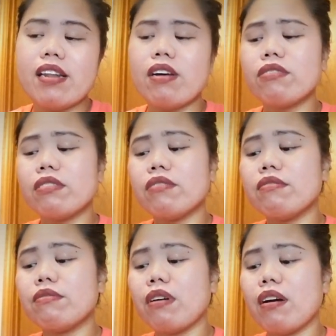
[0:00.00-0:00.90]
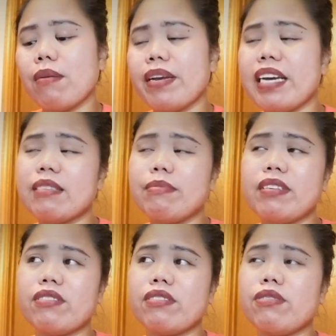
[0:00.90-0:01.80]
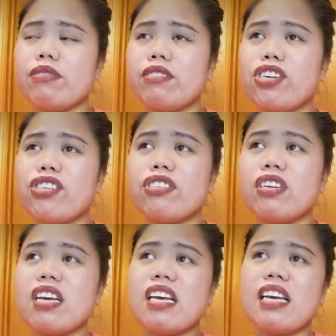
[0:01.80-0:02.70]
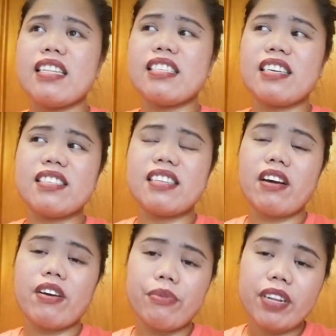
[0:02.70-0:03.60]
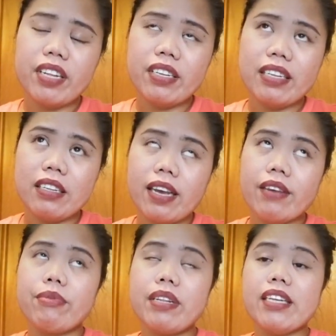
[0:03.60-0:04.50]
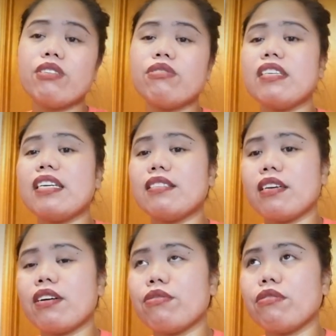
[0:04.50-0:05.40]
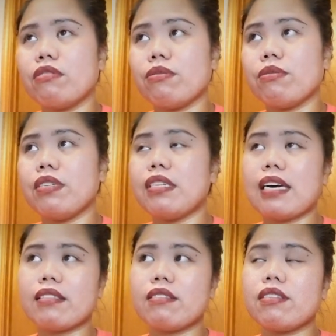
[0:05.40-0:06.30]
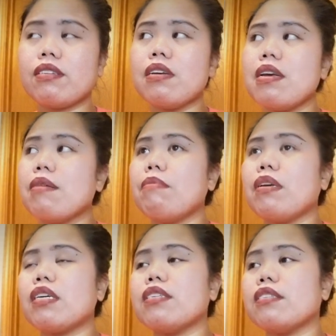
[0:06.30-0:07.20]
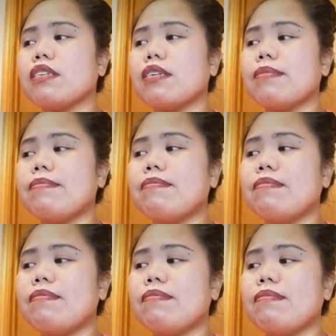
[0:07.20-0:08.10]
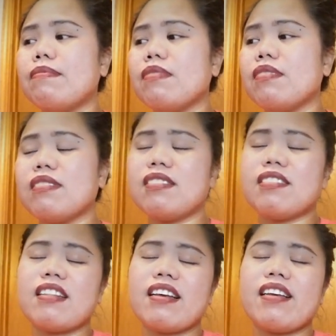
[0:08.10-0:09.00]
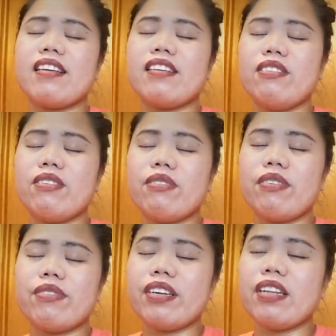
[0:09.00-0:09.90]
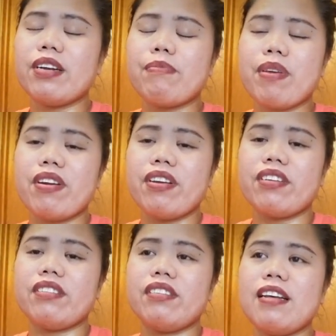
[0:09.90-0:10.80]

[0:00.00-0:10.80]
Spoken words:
And also my husband also searched. It says that I really don't need to go to the doctor, because it's just like, you know, a regular period.